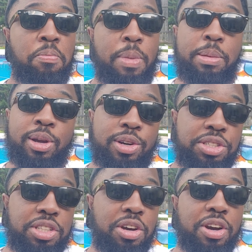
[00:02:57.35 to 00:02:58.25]
Maybe
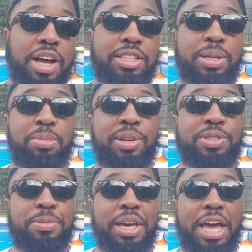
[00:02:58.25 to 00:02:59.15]
Chris Del Conte
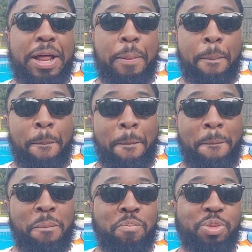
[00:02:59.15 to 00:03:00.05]
briefs him again.
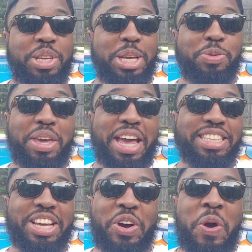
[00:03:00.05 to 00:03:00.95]
Says we
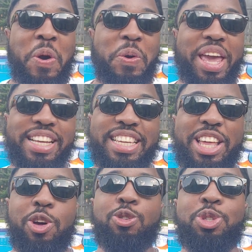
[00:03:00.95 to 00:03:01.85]
can't
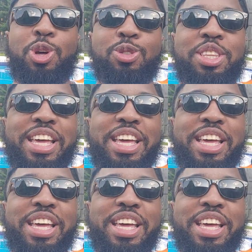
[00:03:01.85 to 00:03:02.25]
say those